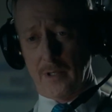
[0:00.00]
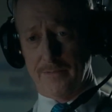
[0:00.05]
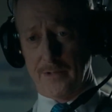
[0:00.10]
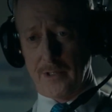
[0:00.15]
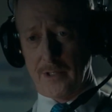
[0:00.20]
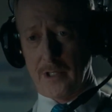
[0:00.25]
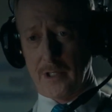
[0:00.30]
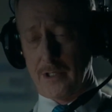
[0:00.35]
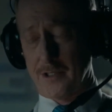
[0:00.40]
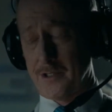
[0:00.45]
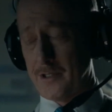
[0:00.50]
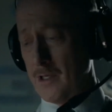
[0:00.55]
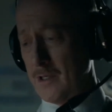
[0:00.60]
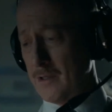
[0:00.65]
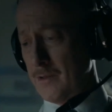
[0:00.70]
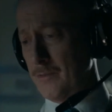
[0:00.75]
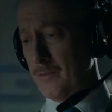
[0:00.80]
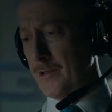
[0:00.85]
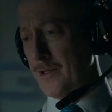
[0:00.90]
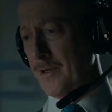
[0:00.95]

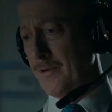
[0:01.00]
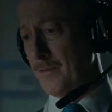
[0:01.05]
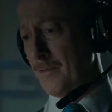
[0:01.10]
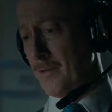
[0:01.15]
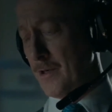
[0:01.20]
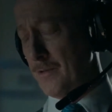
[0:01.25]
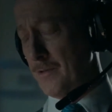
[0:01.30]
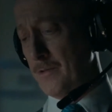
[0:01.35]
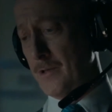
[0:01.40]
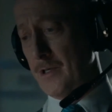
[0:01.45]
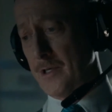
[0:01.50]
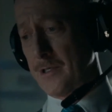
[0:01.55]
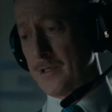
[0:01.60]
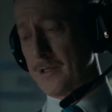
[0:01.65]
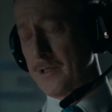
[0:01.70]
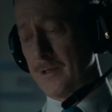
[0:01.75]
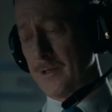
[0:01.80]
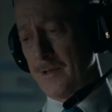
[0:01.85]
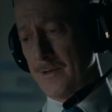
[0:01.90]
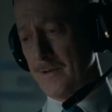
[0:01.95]
Manifest is available to
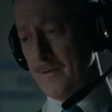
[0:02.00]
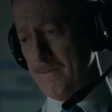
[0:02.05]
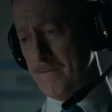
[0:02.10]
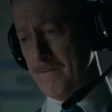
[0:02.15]
watch on